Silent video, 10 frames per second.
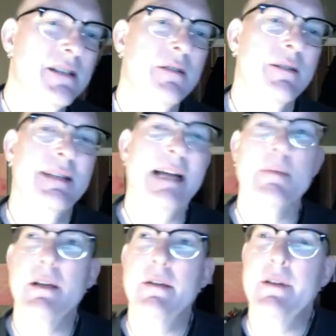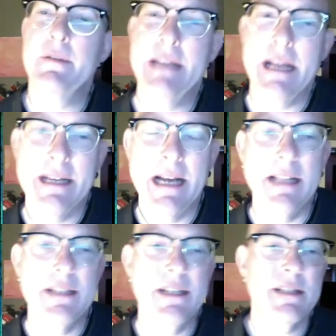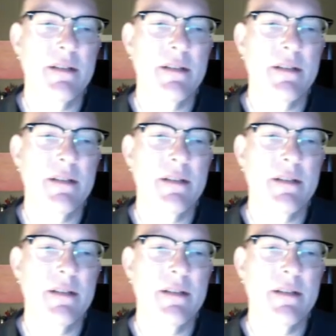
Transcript: to adoption of new technologies,